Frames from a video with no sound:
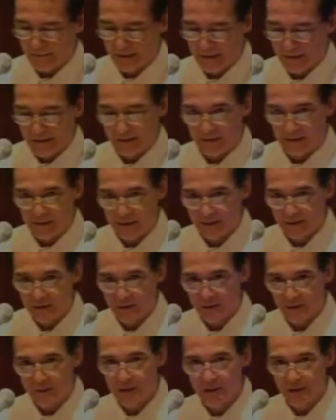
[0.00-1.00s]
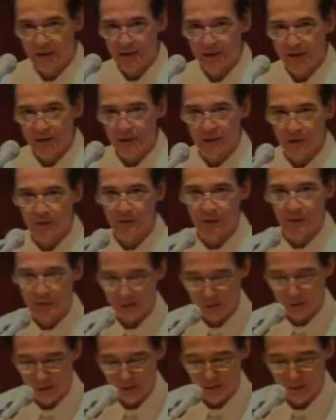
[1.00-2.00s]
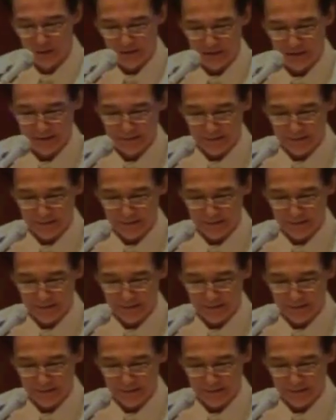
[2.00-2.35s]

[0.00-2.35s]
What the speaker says: and director of the Institute of Biology.